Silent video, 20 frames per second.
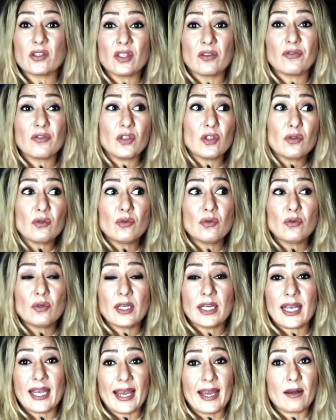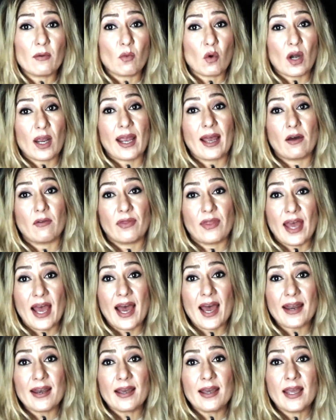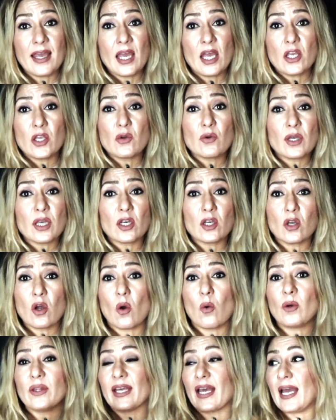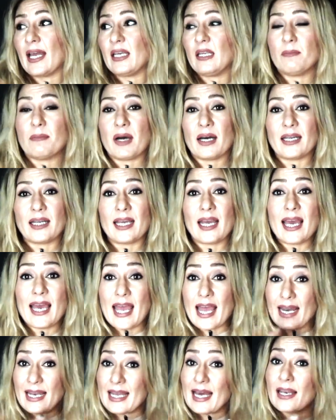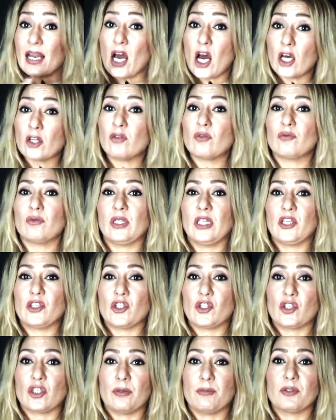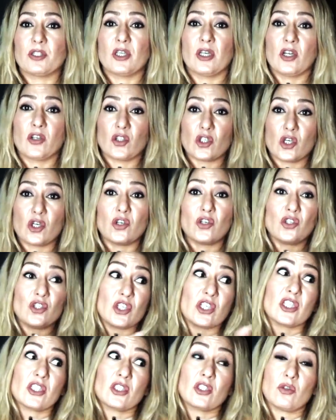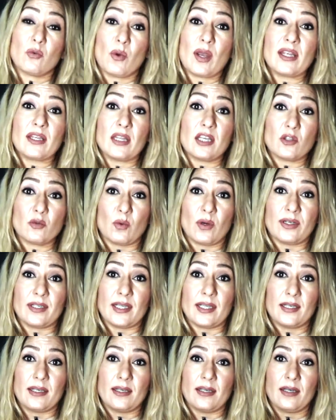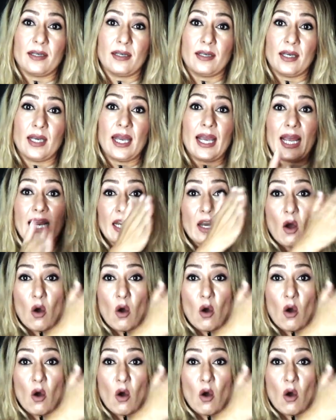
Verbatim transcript: if you can work out that, you can go with anybody and that other relationship's gonna turn just the way this one did. And